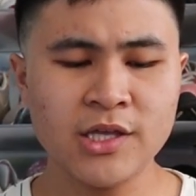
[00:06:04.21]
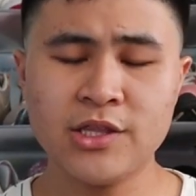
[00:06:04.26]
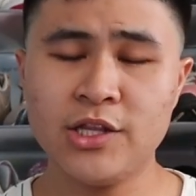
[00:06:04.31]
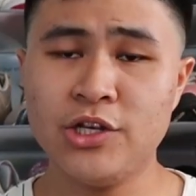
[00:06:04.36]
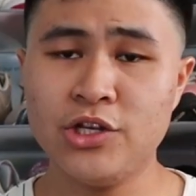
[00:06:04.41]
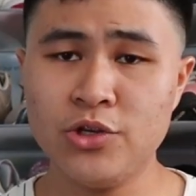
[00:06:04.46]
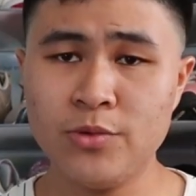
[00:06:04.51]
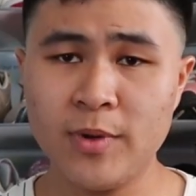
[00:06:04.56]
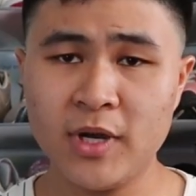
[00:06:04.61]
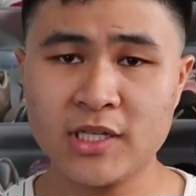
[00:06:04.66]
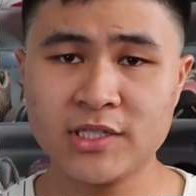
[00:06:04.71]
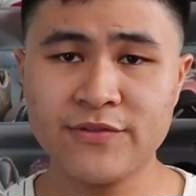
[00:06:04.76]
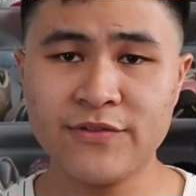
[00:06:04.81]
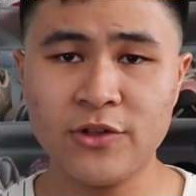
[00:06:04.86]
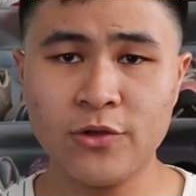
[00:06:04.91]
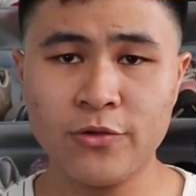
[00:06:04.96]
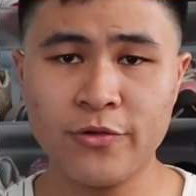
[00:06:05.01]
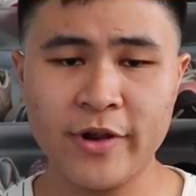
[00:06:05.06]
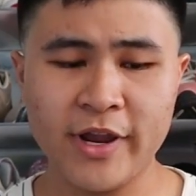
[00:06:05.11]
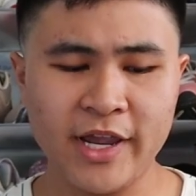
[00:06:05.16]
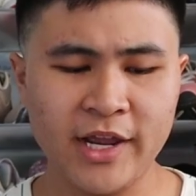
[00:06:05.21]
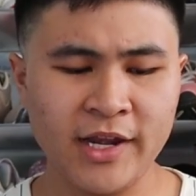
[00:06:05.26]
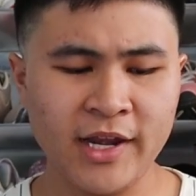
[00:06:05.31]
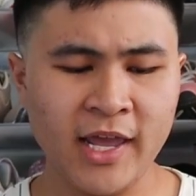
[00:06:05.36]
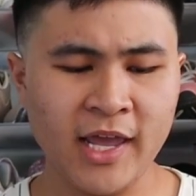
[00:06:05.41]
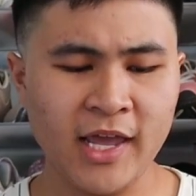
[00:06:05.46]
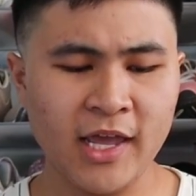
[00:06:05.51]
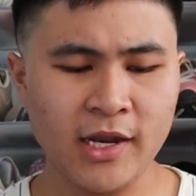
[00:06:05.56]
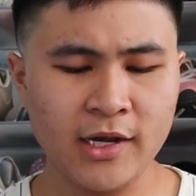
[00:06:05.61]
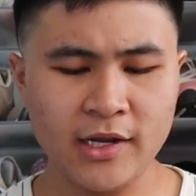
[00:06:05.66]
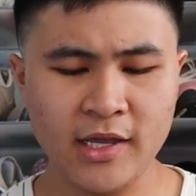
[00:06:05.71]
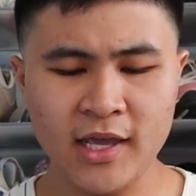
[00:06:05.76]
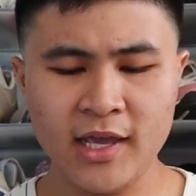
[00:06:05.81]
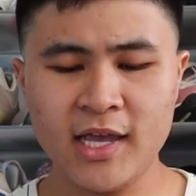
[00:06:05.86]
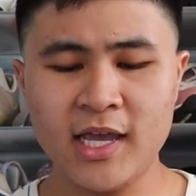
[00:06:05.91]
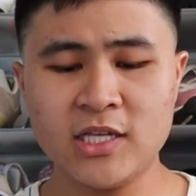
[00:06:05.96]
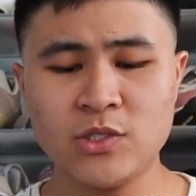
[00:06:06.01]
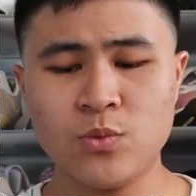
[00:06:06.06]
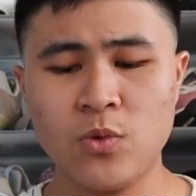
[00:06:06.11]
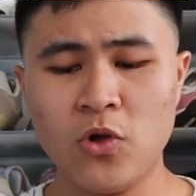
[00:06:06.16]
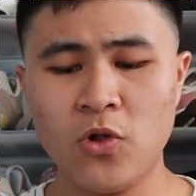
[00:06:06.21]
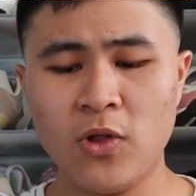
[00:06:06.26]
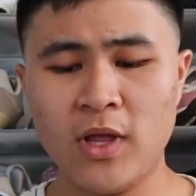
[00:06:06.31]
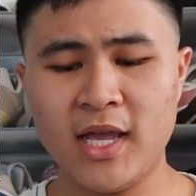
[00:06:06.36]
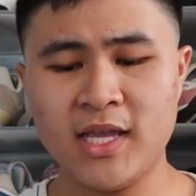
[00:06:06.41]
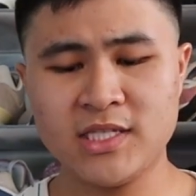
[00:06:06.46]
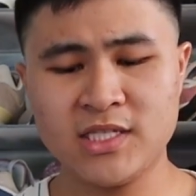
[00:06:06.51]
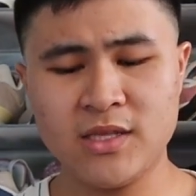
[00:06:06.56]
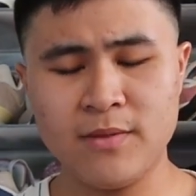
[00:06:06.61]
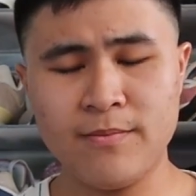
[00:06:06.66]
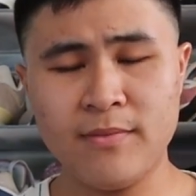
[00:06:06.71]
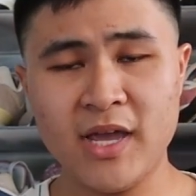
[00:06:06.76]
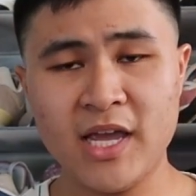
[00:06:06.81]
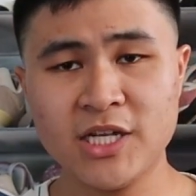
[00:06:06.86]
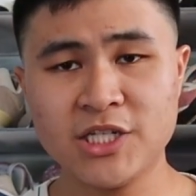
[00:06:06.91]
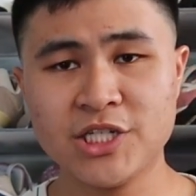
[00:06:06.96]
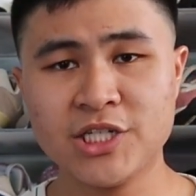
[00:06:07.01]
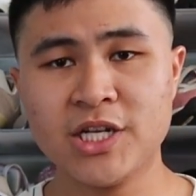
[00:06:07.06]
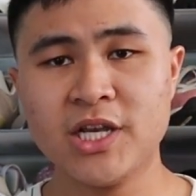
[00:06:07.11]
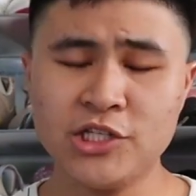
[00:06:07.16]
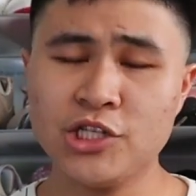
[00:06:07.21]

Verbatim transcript: the nubucks feel great in hand, as well as the mesh.